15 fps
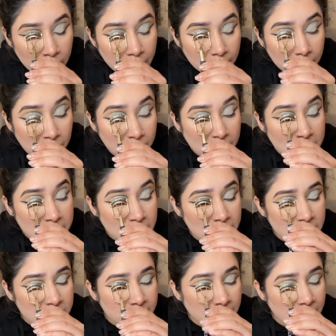and just
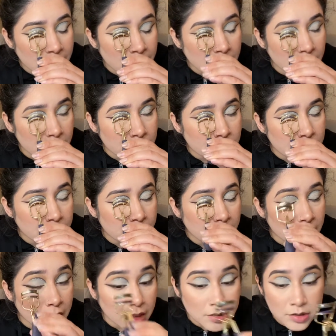curling my lashes 1 or 2
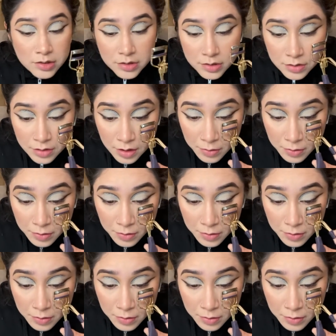times.